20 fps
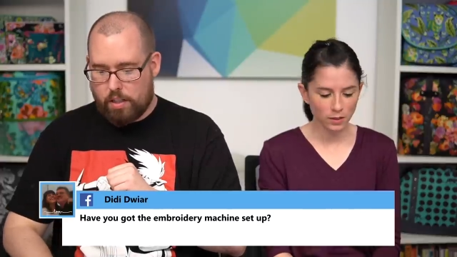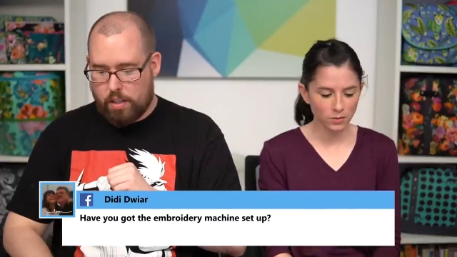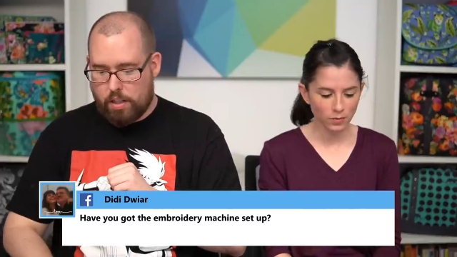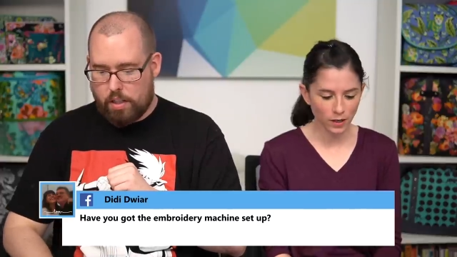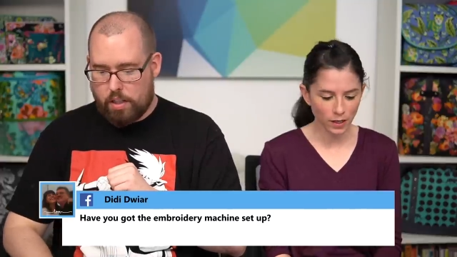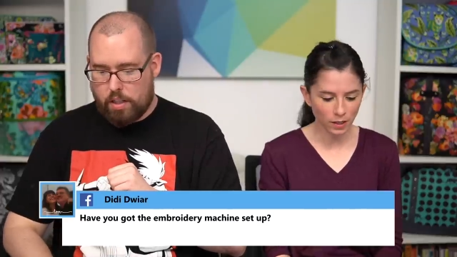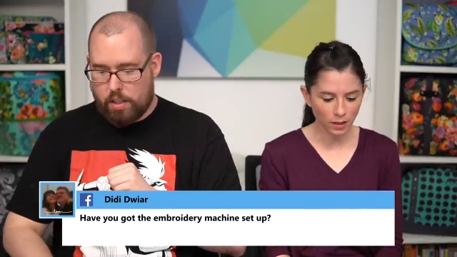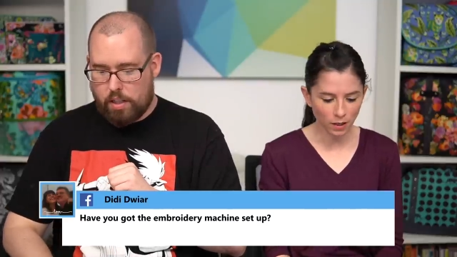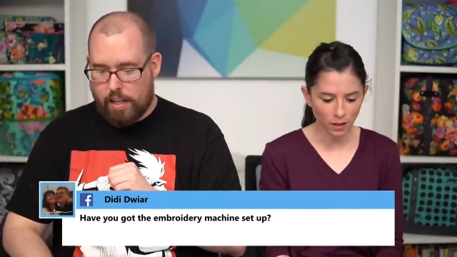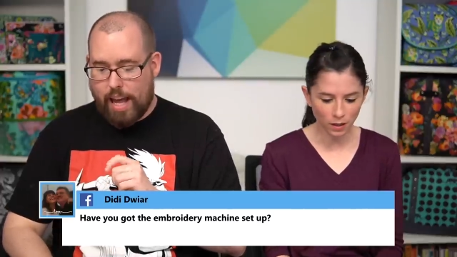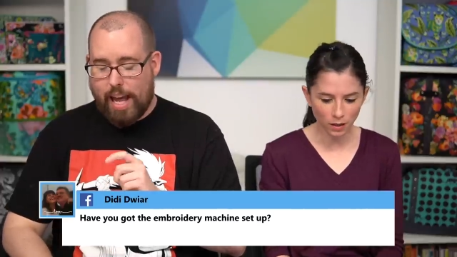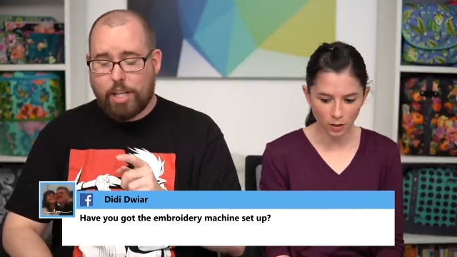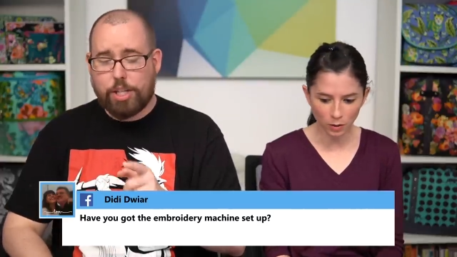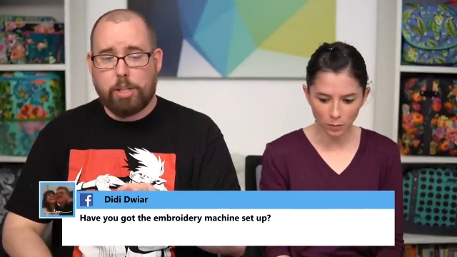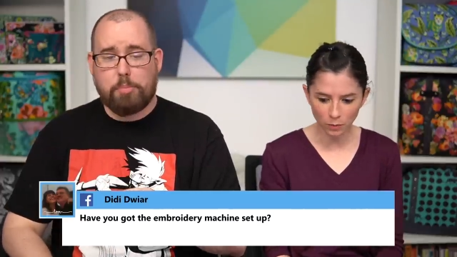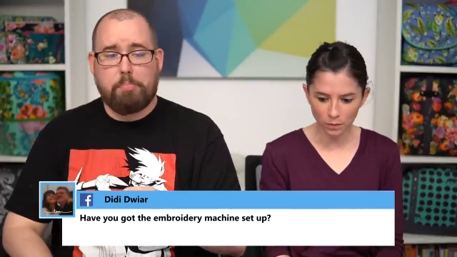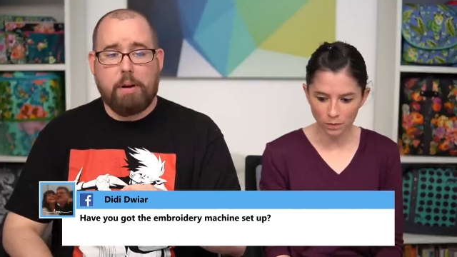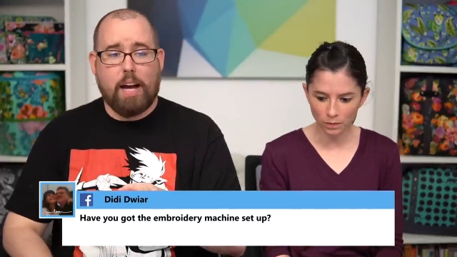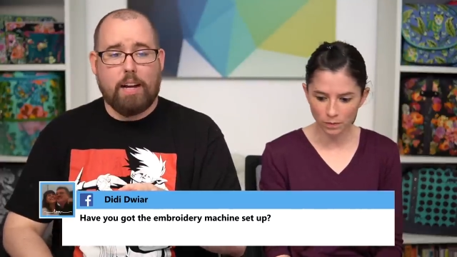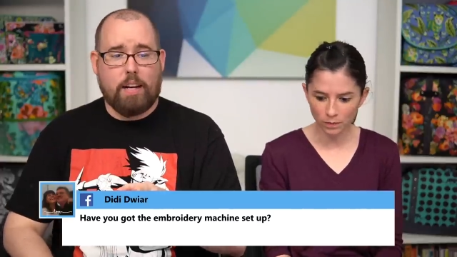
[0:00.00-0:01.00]
Speaker 1: that's fine.
Speaker 2: Actually,
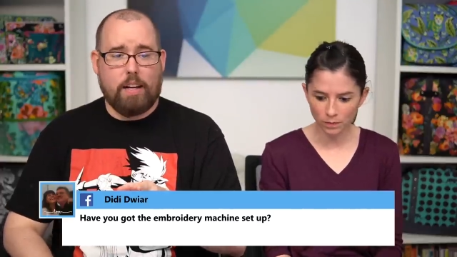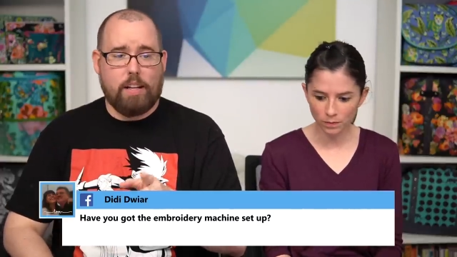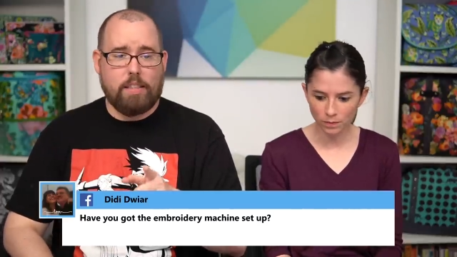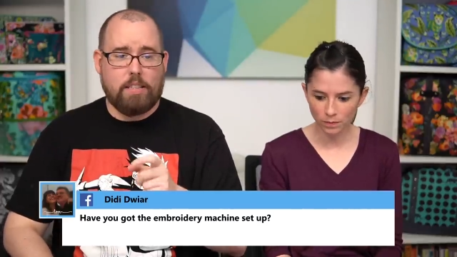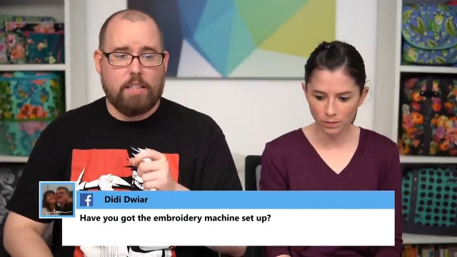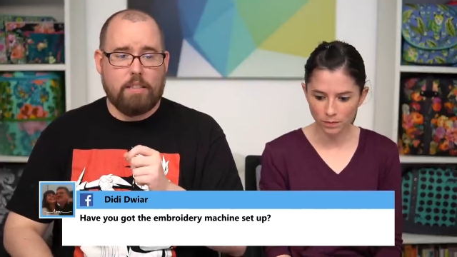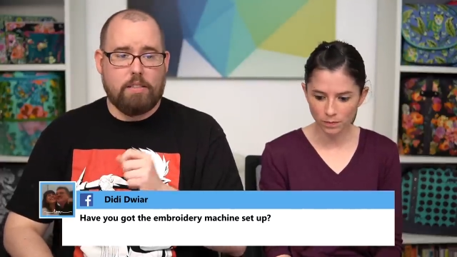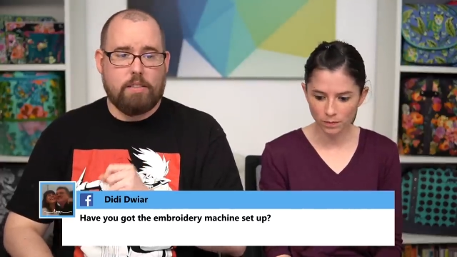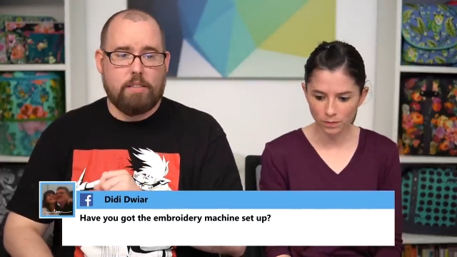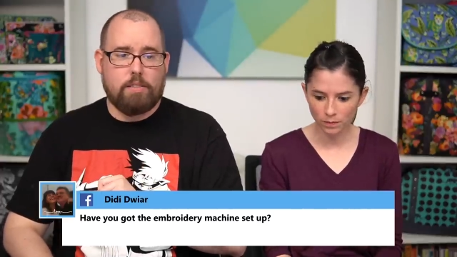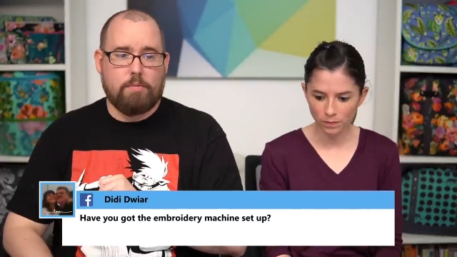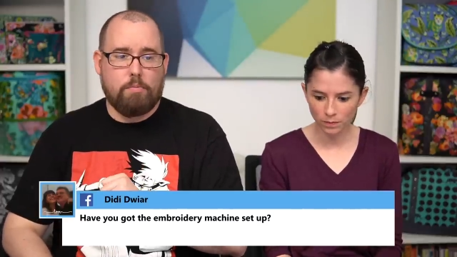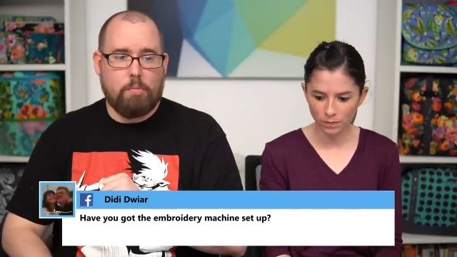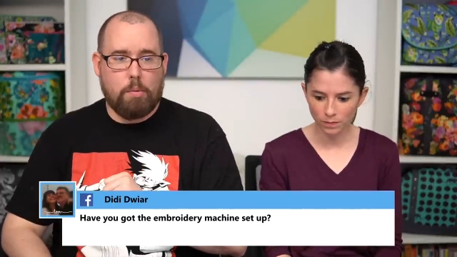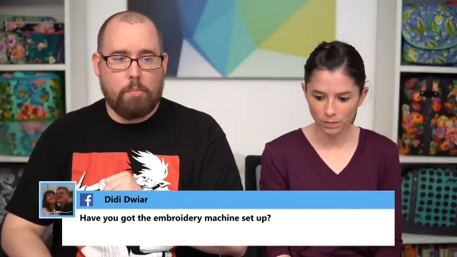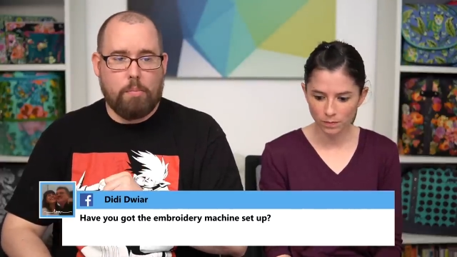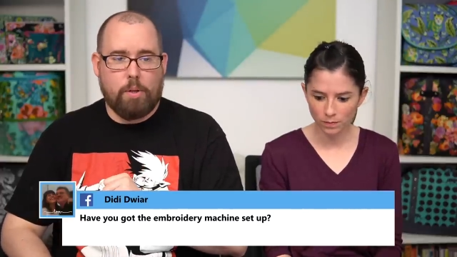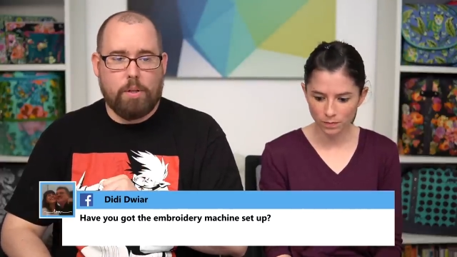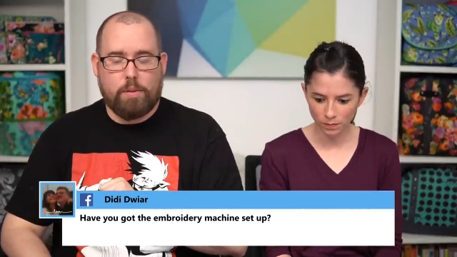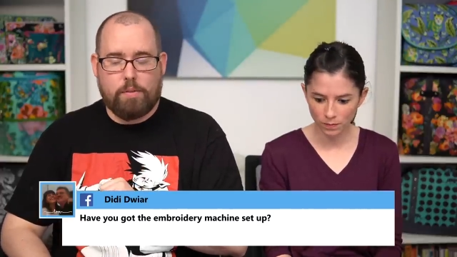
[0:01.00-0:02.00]
Becca, I did remember